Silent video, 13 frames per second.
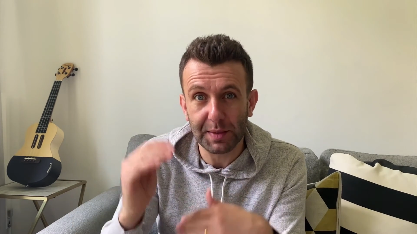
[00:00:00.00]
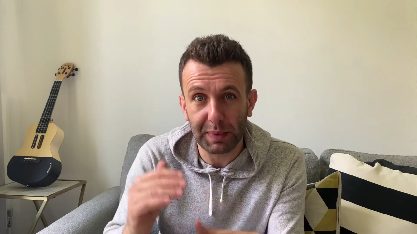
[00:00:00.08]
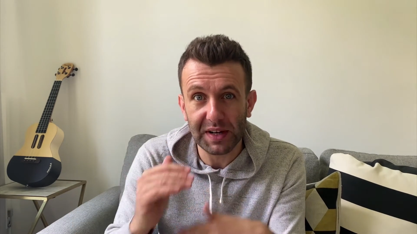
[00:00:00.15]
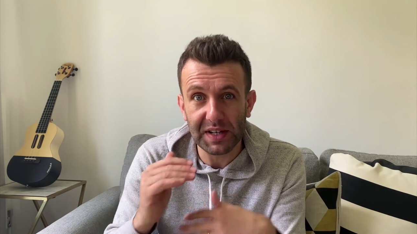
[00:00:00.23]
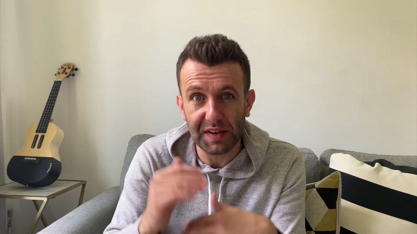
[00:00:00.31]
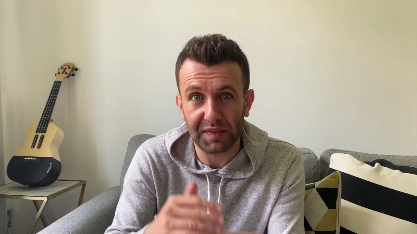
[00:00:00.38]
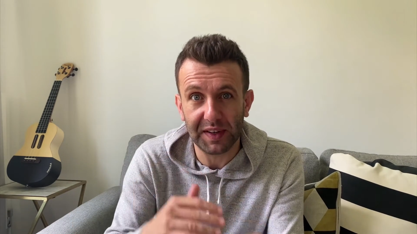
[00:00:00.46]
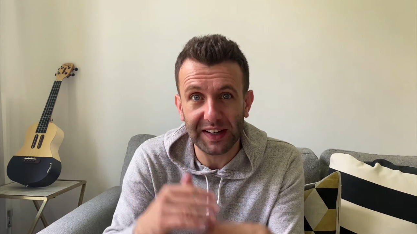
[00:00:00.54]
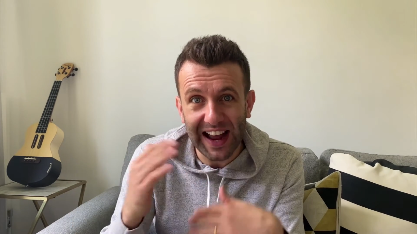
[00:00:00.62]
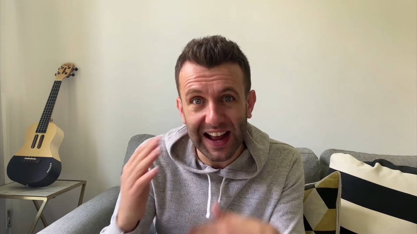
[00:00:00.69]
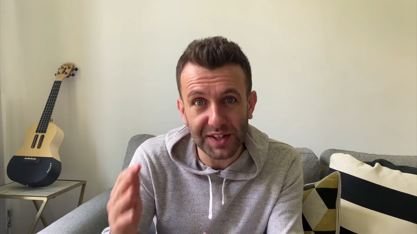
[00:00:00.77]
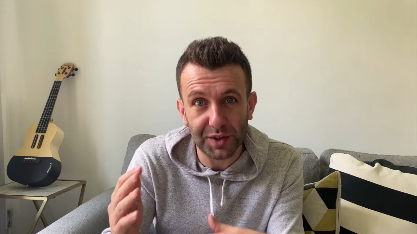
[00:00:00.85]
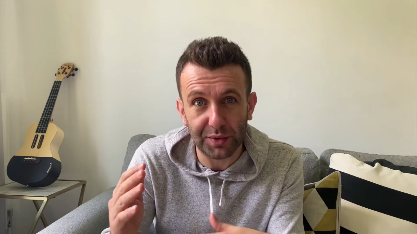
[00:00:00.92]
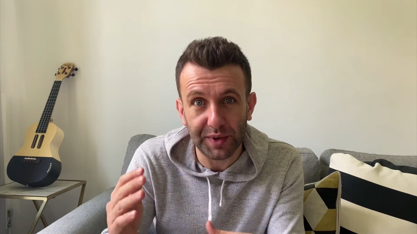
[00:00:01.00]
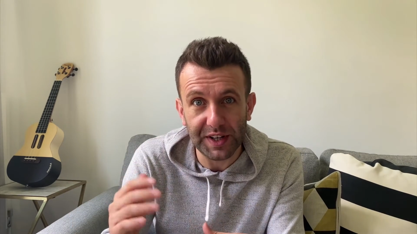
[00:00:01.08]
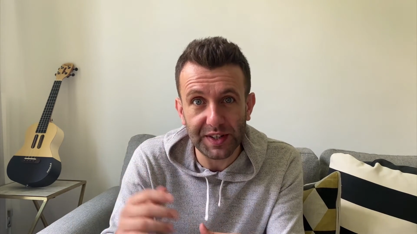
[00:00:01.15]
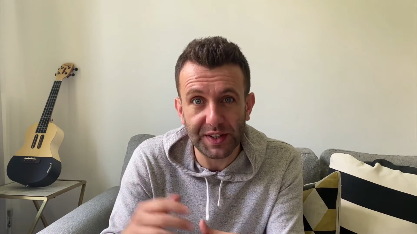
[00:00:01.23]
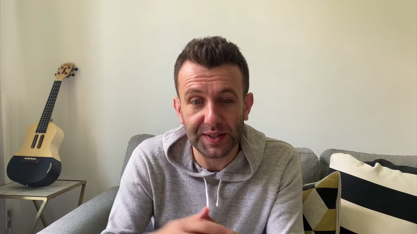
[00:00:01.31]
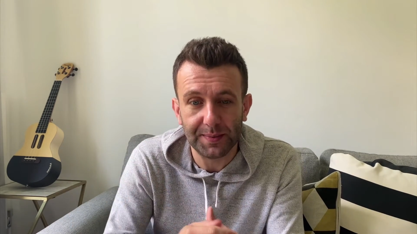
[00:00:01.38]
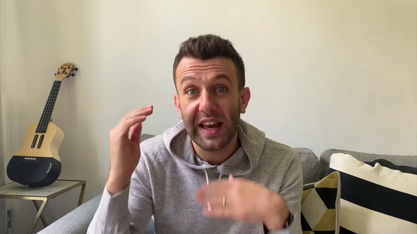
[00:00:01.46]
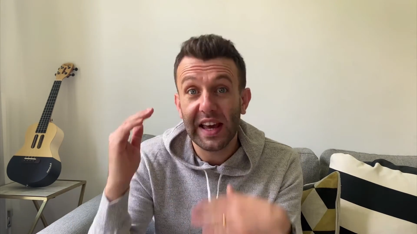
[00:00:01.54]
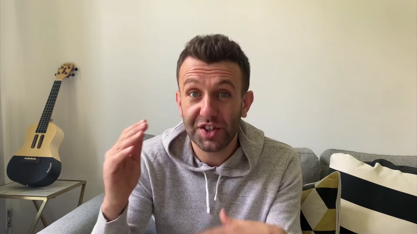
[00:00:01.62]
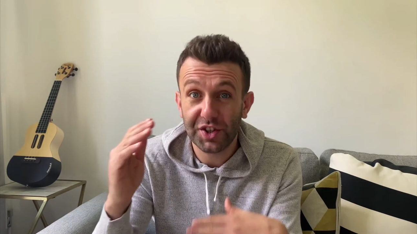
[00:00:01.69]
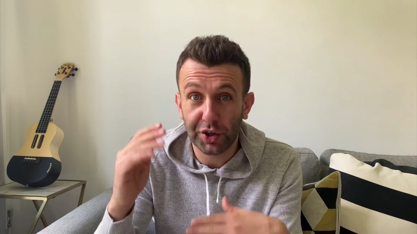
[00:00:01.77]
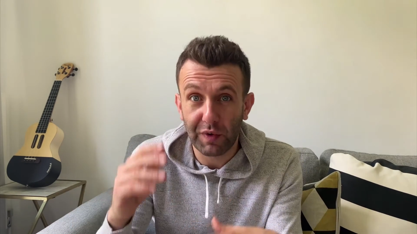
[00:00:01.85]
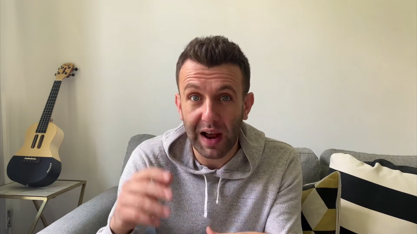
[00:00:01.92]
by different categories,
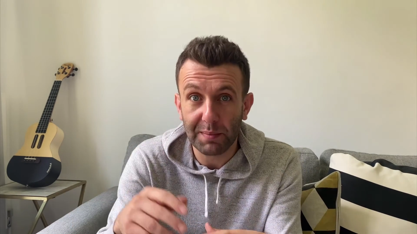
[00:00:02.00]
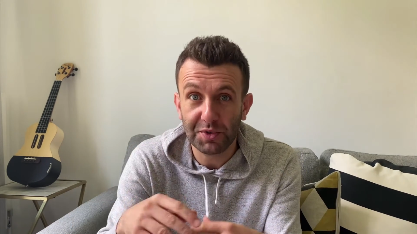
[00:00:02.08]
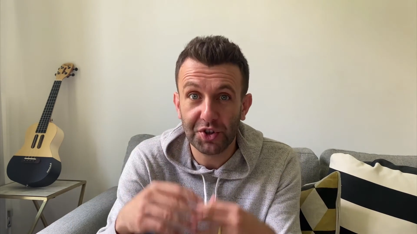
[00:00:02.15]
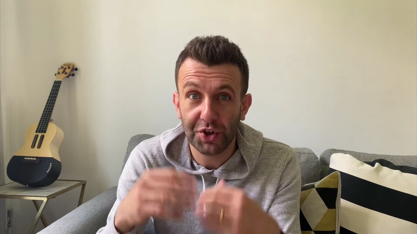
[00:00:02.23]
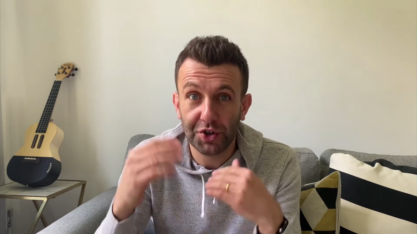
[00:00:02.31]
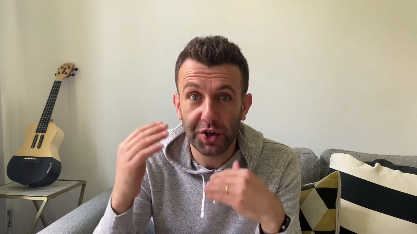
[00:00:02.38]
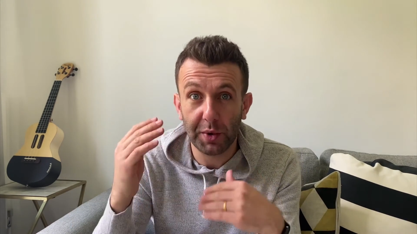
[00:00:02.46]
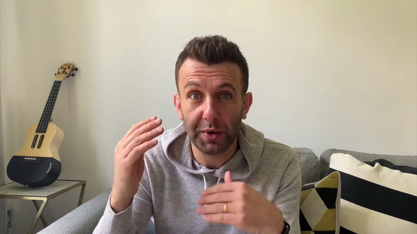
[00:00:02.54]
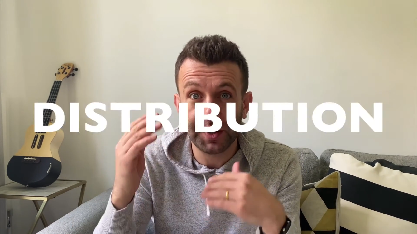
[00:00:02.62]
histograms should show